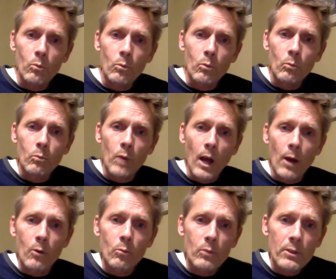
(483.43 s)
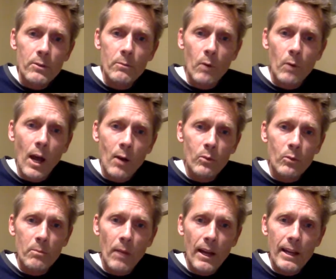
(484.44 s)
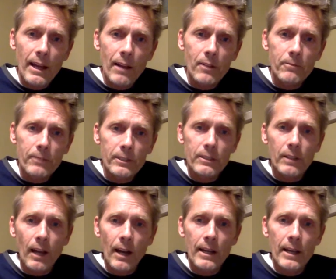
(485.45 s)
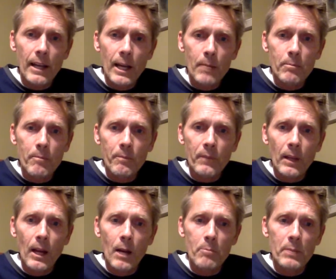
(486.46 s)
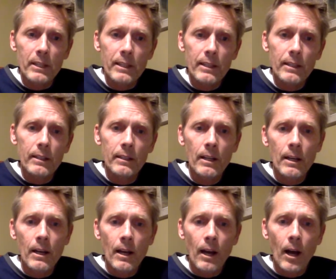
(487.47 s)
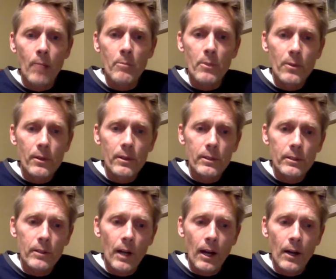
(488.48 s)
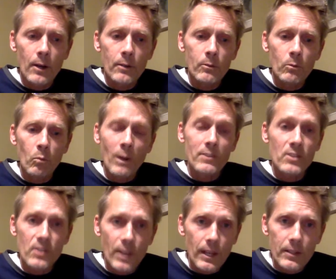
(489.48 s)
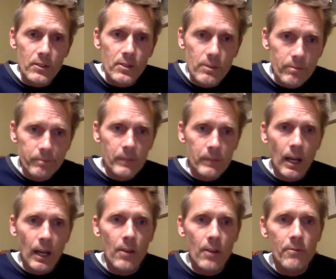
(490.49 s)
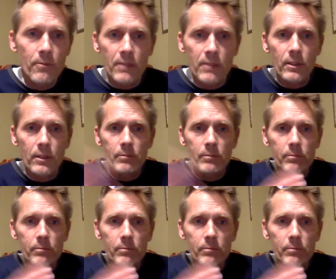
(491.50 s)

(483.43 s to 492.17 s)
with my elephant, I am picking up the Wednesdays. That's a